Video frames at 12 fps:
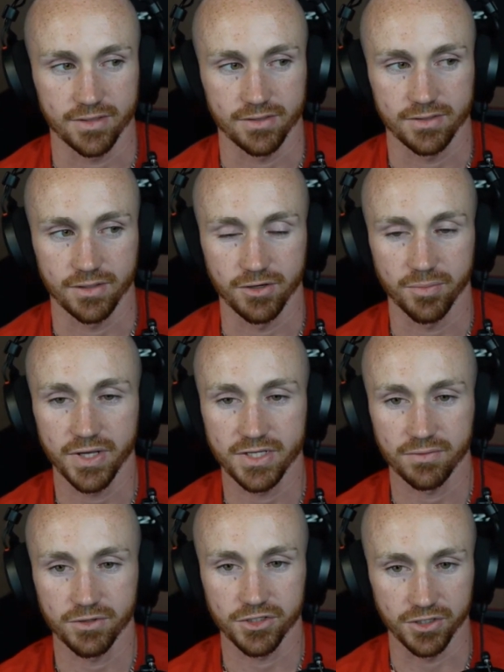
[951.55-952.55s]
So it depends on
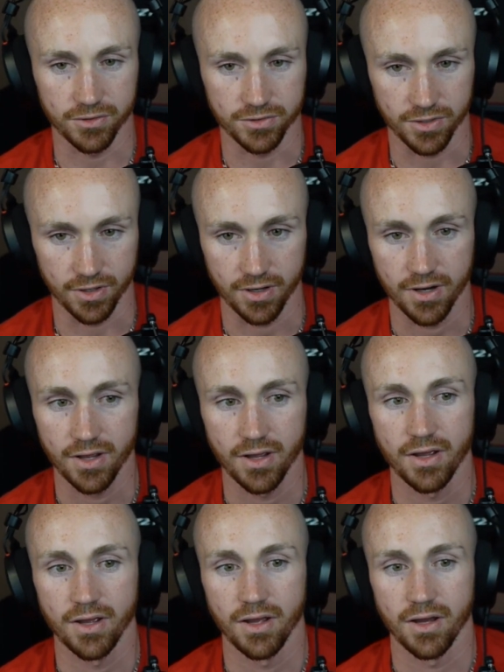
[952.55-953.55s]
what your goals are,
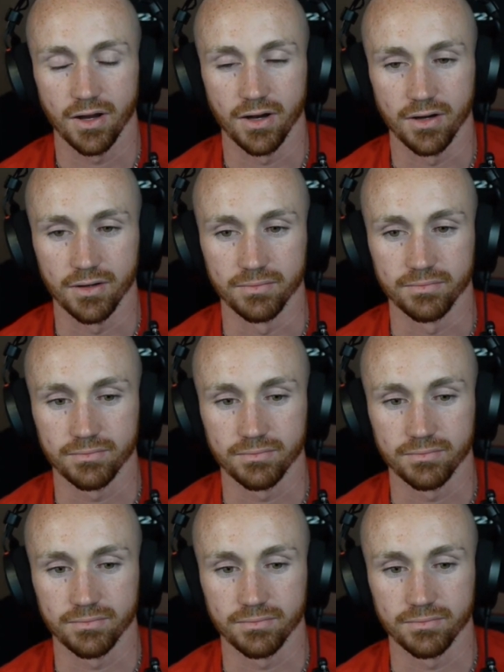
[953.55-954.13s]
and